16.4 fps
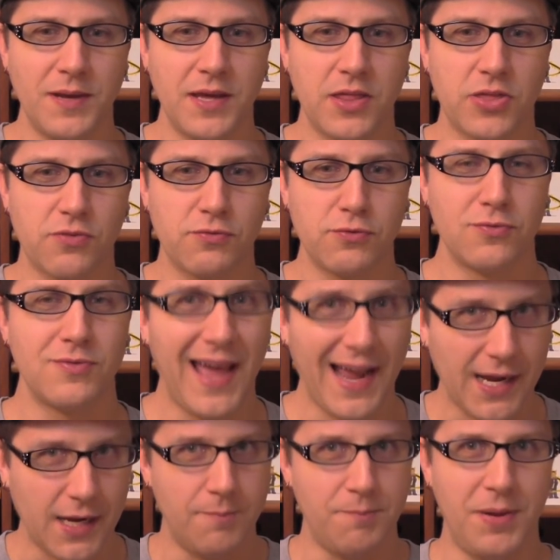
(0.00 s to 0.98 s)
bit through
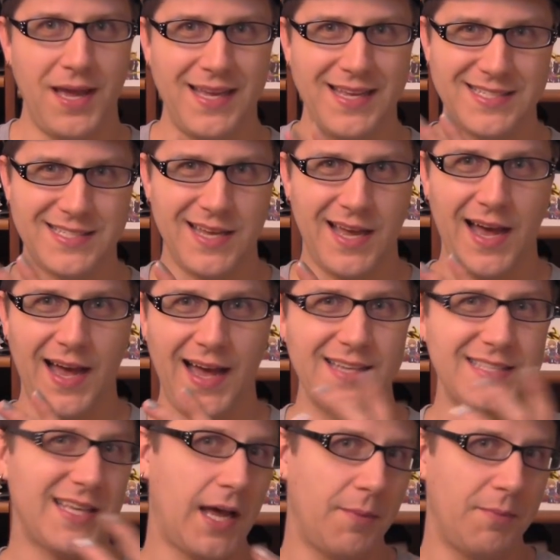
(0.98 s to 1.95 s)
that companion's
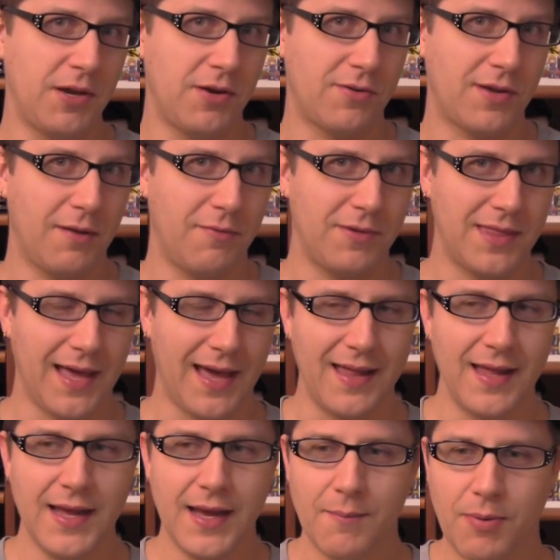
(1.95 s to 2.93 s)
eyes, I'll be okay with
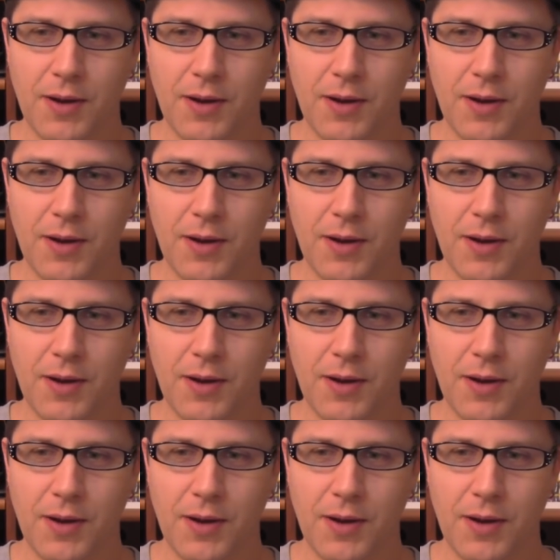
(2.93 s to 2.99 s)
that.